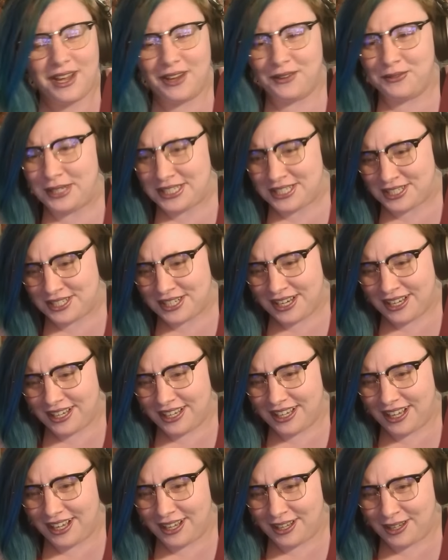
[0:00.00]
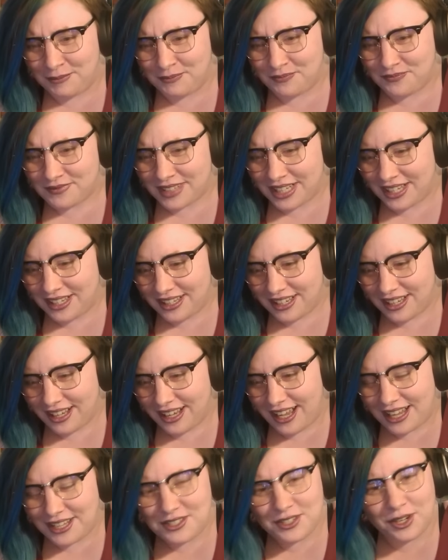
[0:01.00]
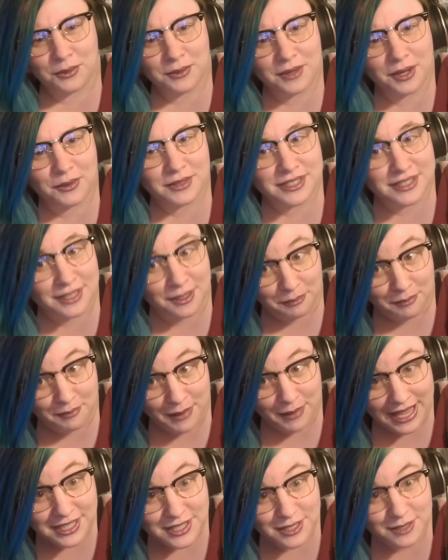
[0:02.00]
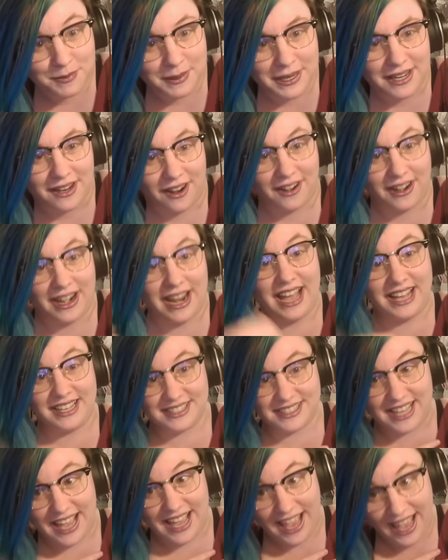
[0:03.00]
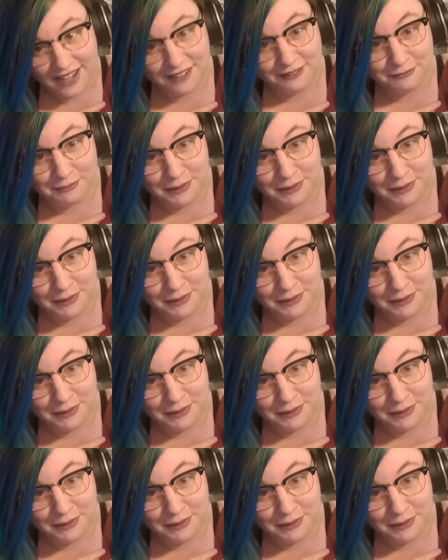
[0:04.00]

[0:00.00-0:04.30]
which, I don't know is the best PR as the head of